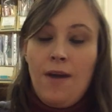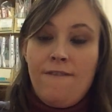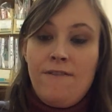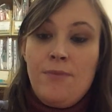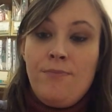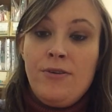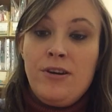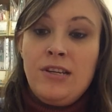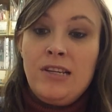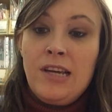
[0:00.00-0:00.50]
you,
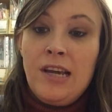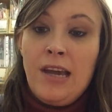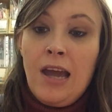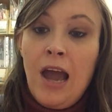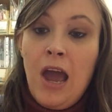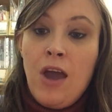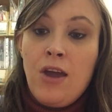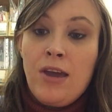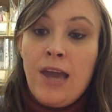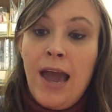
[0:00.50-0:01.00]
everybody.
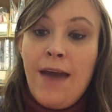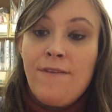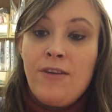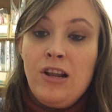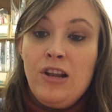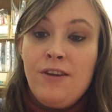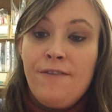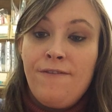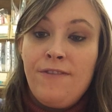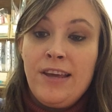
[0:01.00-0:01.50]
I hope you have
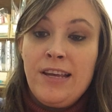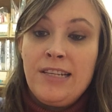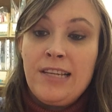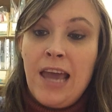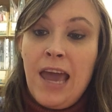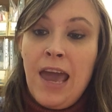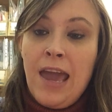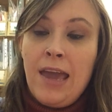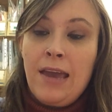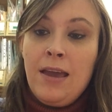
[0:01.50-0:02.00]
a lovely
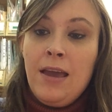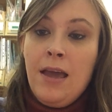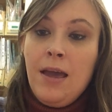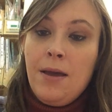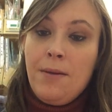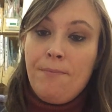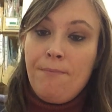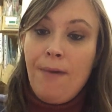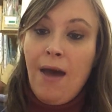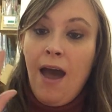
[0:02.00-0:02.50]
day.
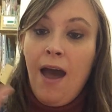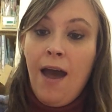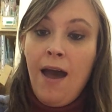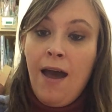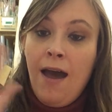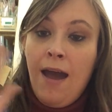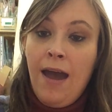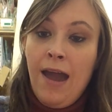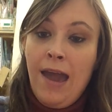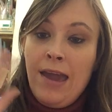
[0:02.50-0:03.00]

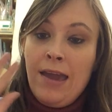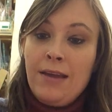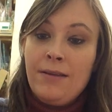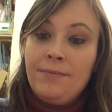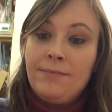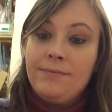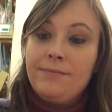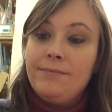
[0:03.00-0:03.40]
Bye.